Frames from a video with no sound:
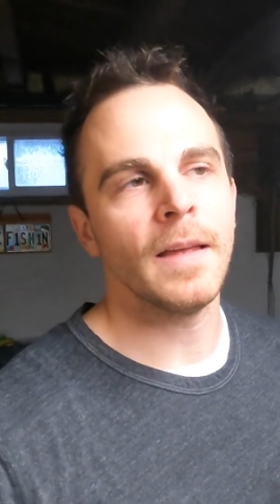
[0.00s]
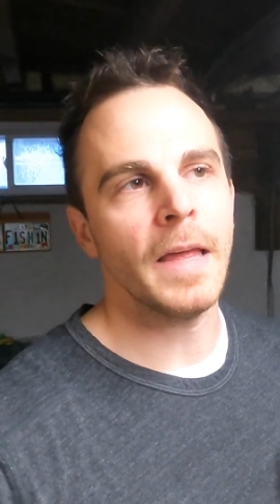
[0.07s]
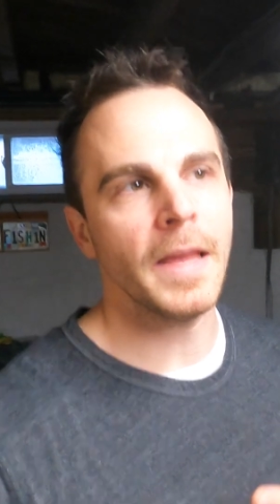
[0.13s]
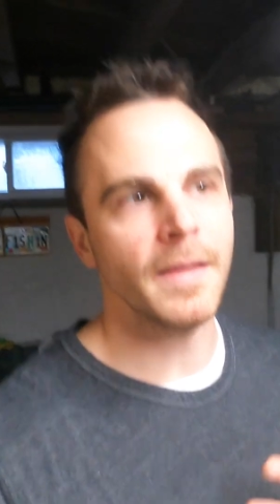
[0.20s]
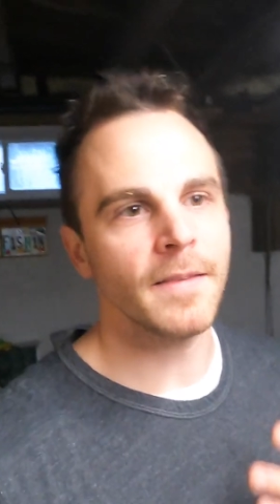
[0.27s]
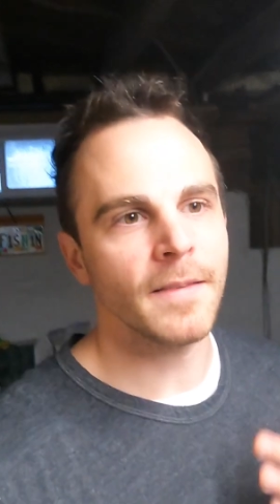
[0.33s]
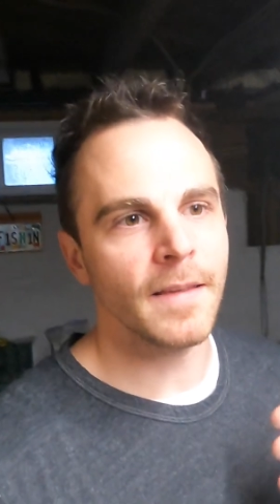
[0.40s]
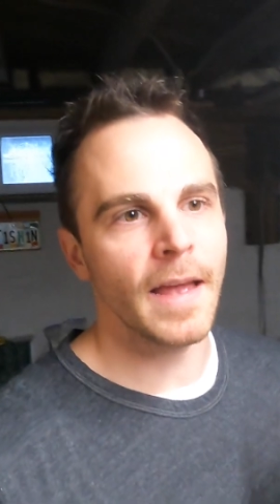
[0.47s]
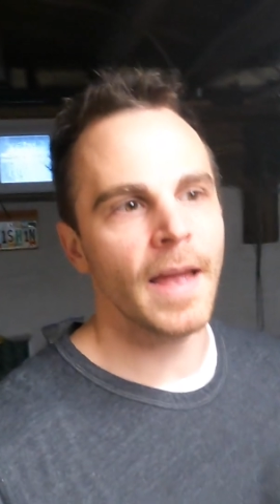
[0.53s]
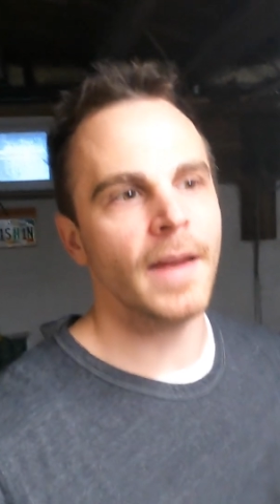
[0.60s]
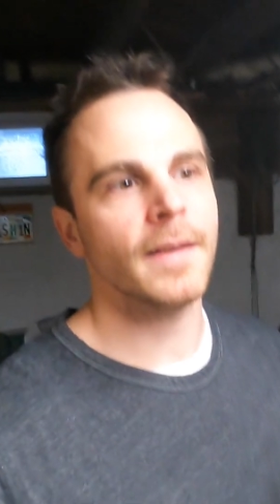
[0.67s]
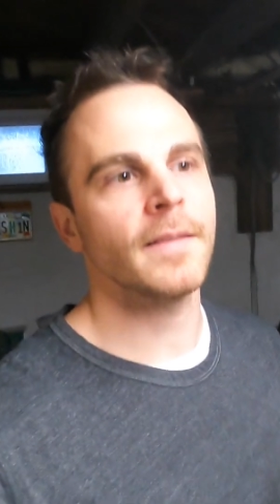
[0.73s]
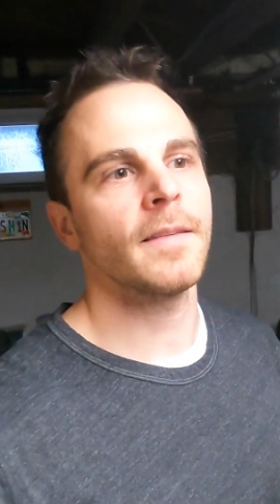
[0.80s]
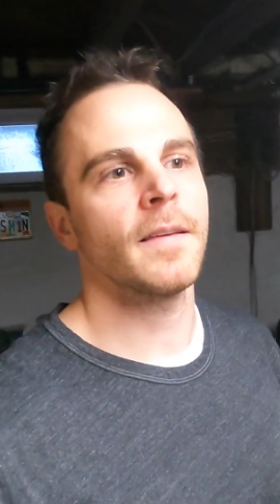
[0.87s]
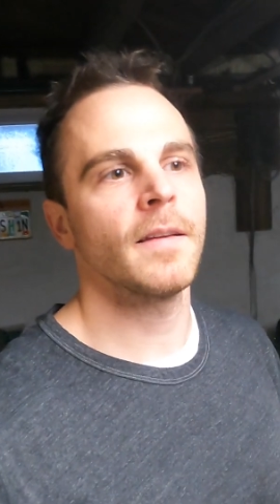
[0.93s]

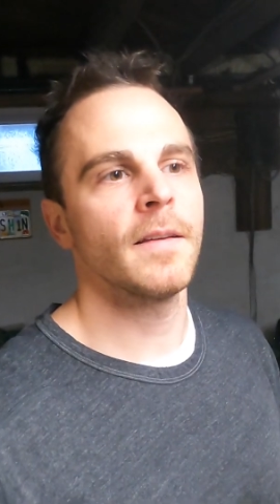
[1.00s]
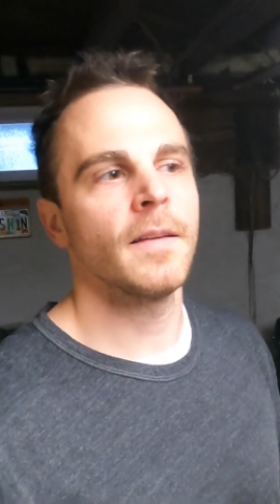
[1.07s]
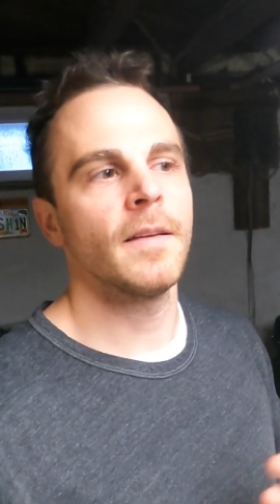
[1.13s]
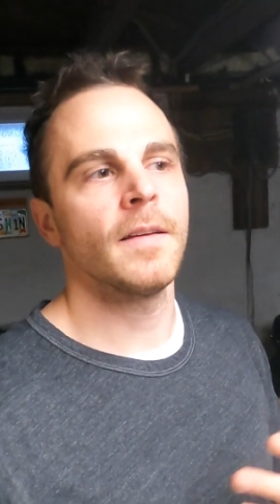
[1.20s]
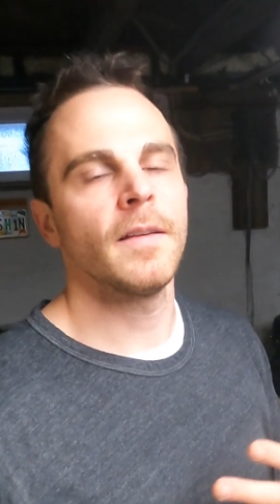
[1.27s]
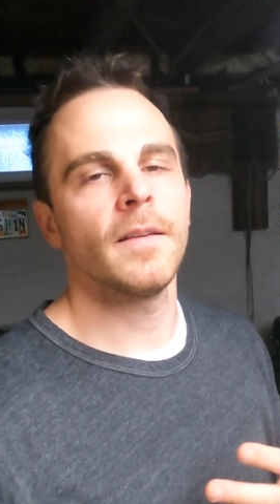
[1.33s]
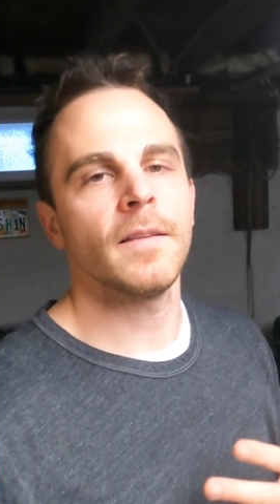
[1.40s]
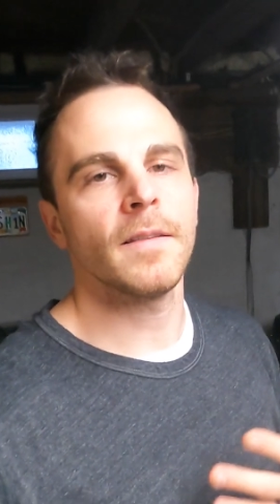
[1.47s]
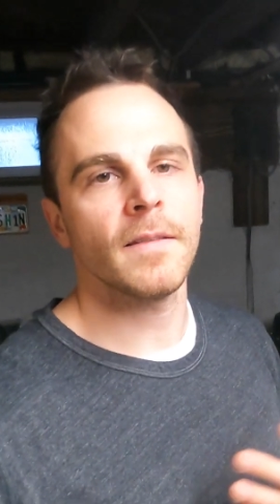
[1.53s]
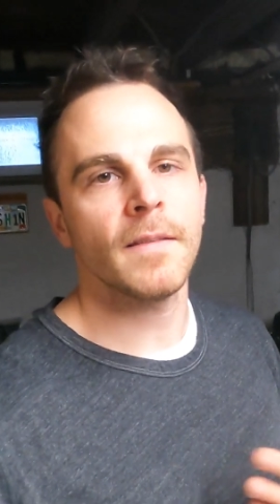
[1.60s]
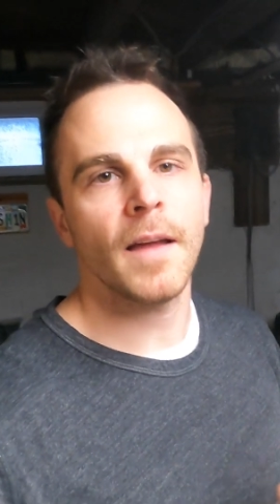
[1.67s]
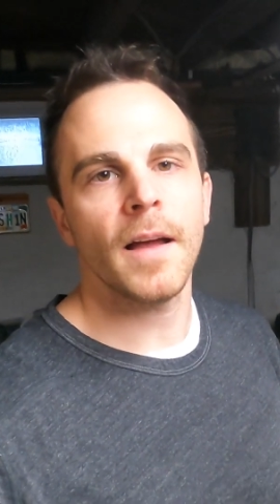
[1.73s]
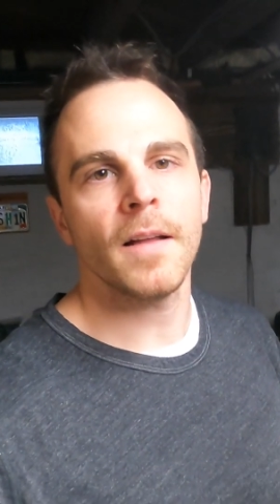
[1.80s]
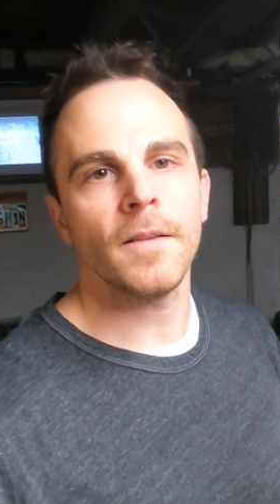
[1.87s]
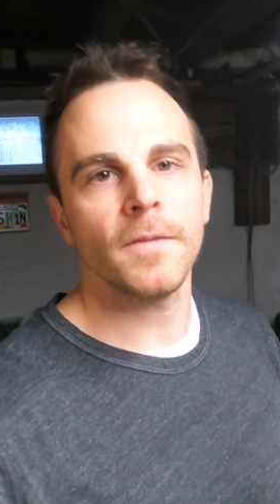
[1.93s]
exact
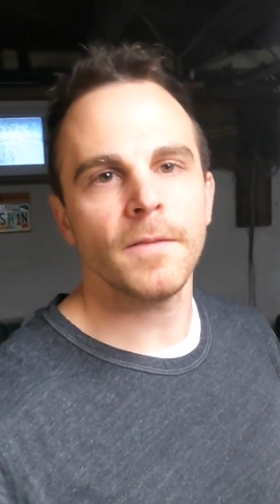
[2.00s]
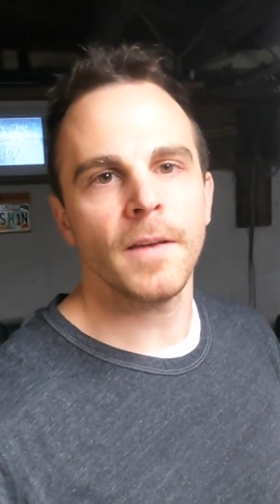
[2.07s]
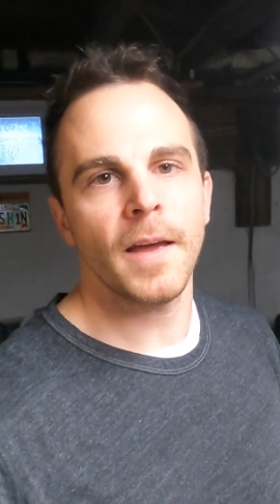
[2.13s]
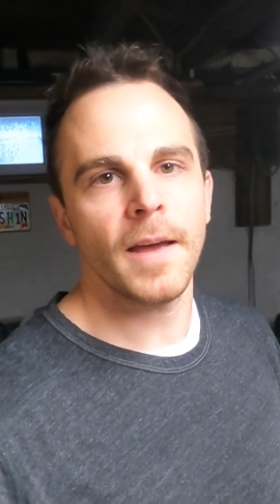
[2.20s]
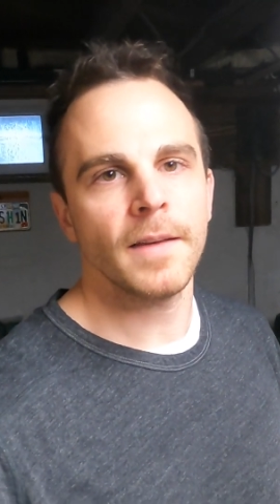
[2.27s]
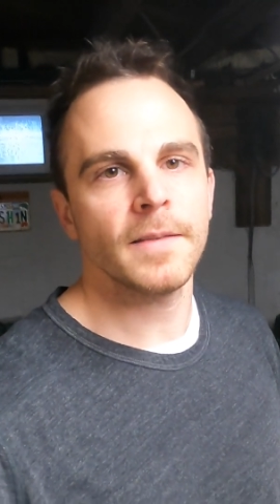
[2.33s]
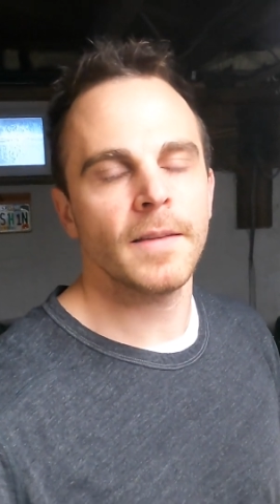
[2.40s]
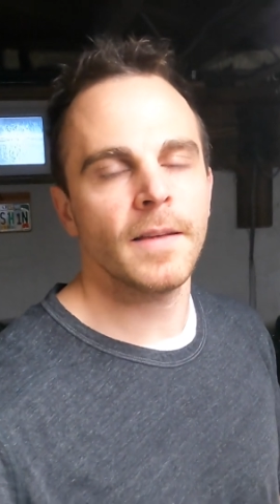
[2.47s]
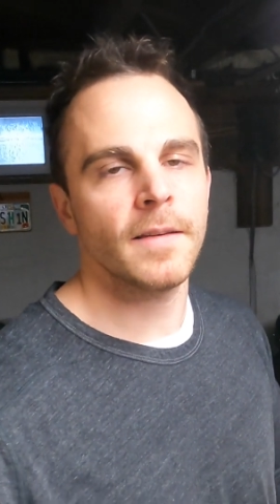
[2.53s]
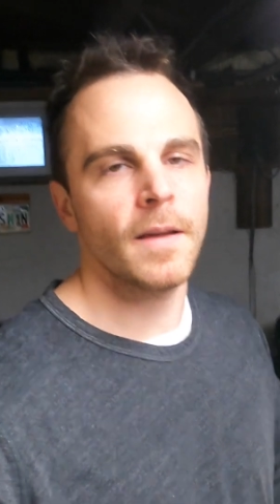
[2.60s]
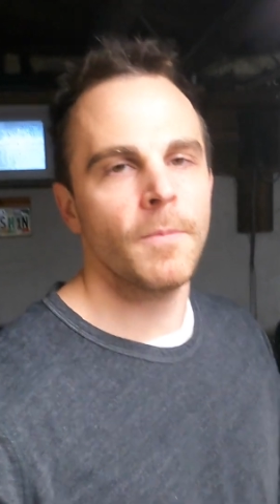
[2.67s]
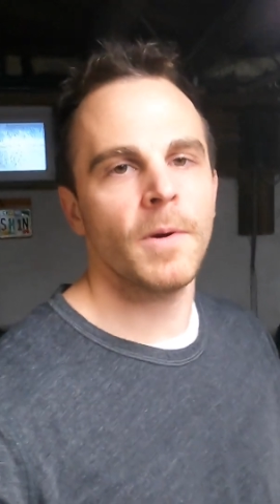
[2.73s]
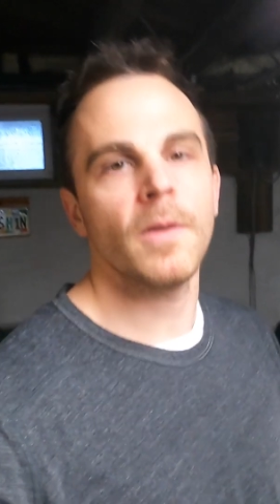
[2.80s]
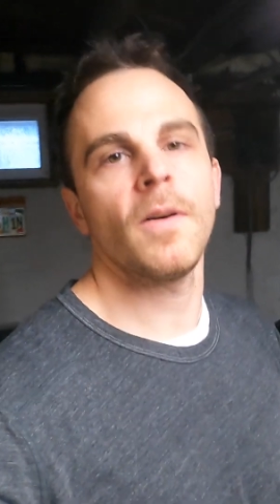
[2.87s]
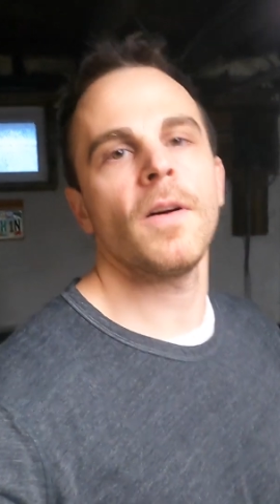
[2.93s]
style of test as I
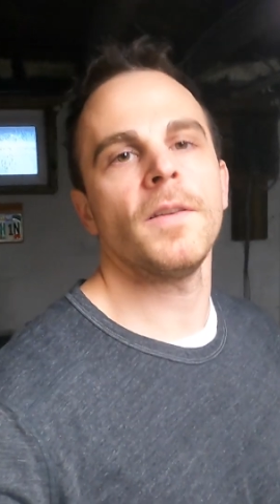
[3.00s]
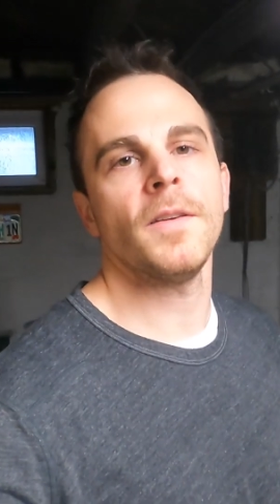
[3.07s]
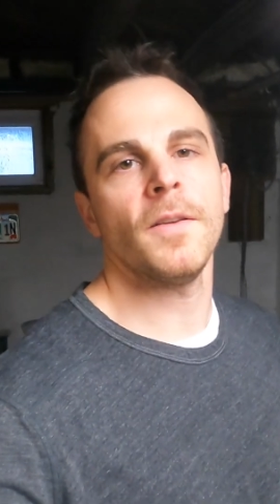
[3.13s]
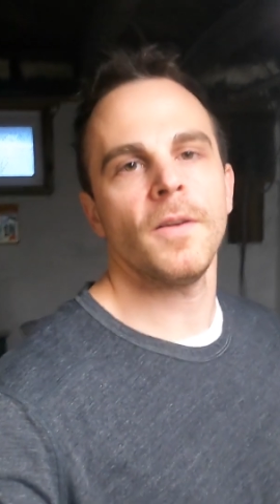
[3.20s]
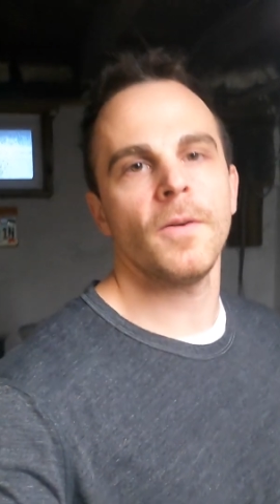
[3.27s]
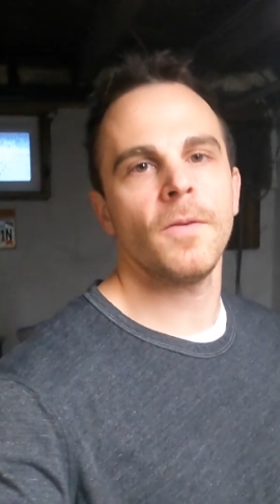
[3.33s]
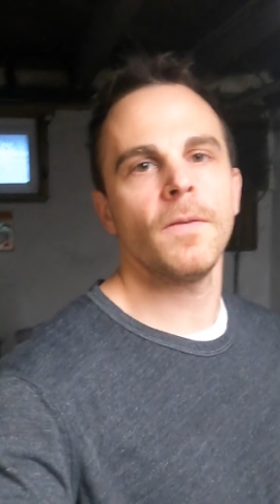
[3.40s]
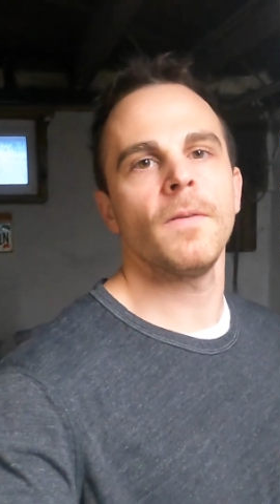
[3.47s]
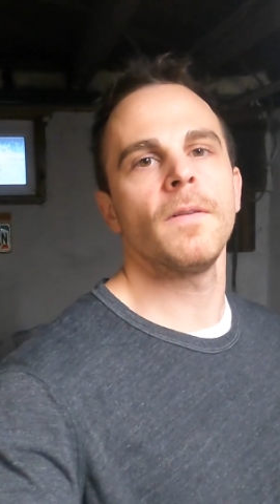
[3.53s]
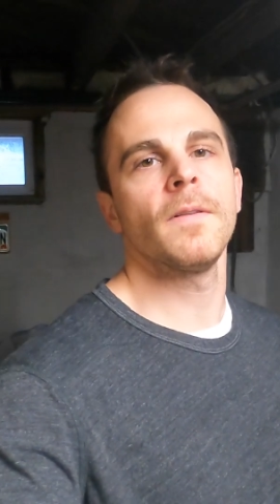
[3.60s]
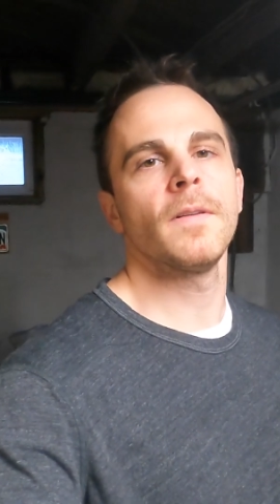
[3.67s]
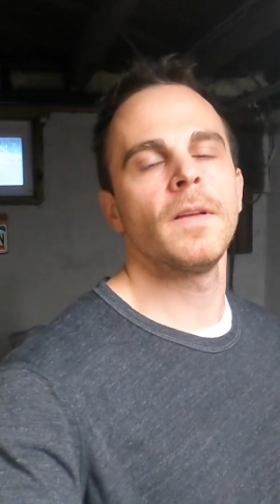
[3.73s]
went on, you know.